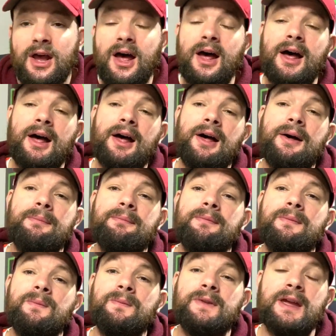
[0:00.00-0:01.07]

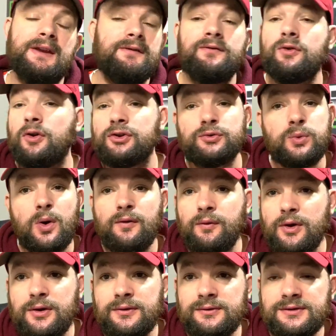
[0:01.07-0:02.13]
They've got 12
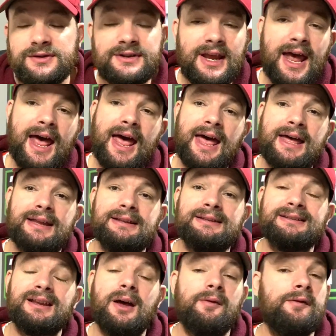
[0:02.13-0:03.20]
wounds
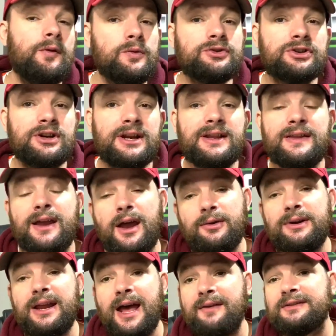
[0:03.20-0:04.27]
and unfortunately they
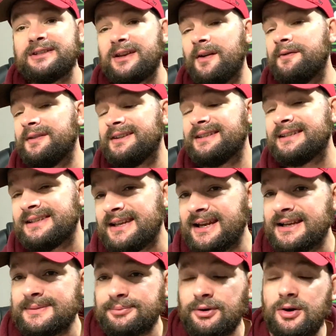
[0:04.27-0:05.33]
only have a toughness
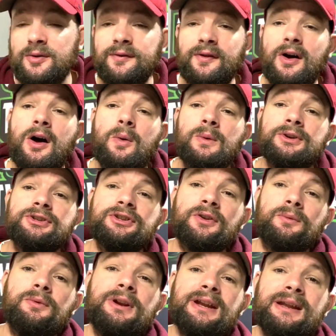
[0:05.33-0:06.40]
6 profile, which is a
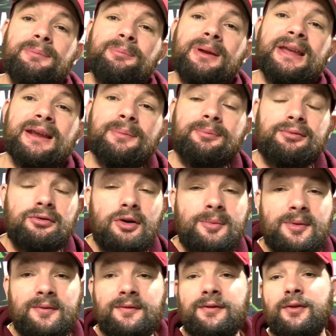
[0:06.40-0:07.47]
really big
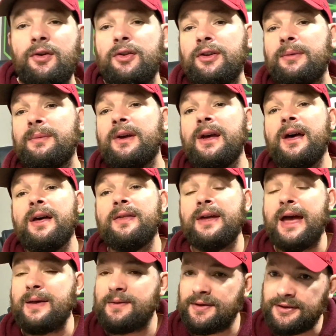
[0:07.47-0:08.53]
problem for them. They
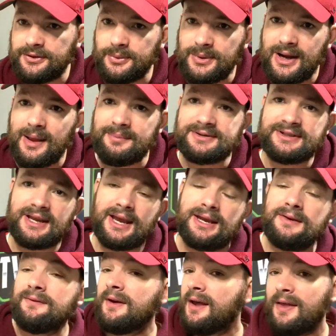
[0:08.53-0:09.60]
have a 3-up
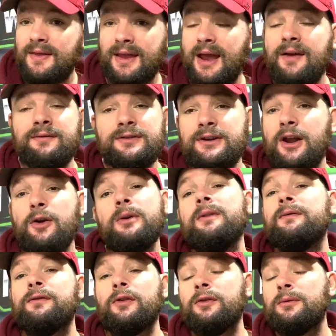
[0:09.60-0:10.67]
save, they have no
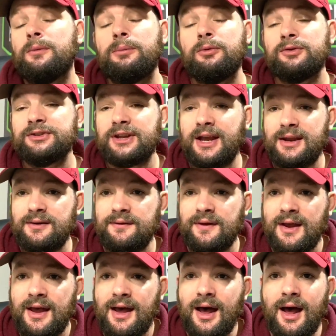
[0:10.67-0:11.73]
invulnerable save,
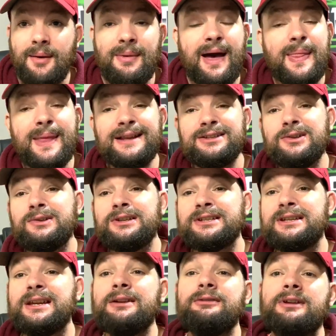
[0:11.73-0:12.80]
and they do
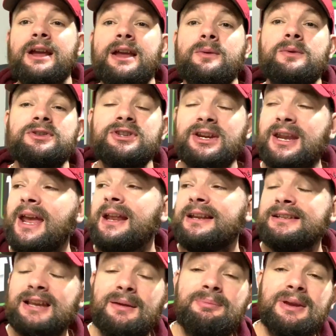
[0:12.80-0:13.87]
deteriorate, which again
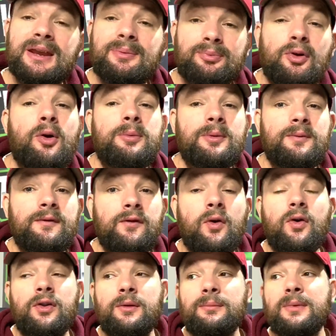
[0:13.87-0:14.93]
is a big problem
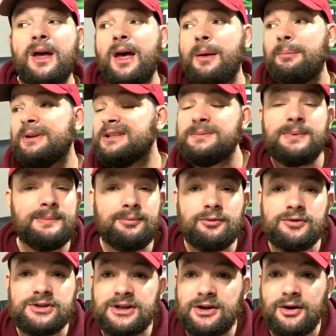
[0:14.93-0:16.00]
for them. But to be
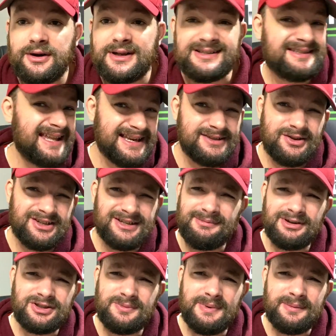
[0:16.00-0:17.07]
brutally honest, that's not so
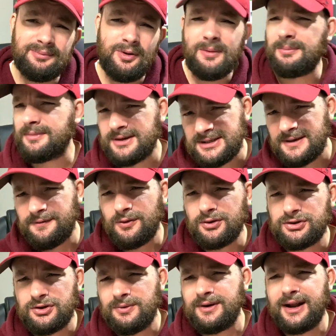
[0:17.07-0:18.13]
much the big problem, because if you're
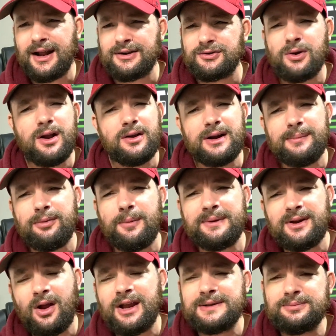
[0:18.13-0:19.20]
shooting at a Trygon, it probably
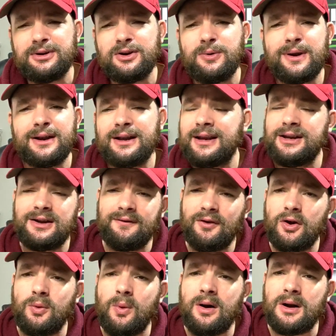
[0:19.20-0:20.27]
dies pretty quickly and you haven't
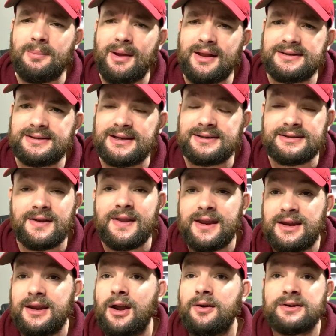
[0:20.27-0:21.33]
got to worry about it. So there
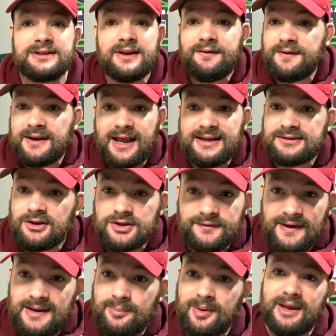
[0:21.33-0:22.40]
you go, because everything has lots of
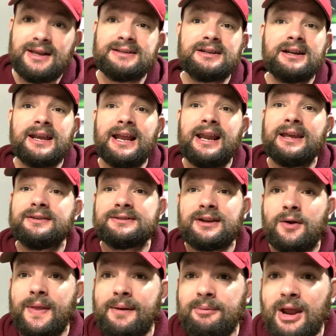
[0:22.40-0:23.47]
AP and it's going to kill it.
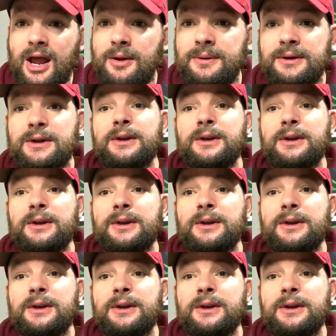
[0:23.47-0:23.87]
So there we go.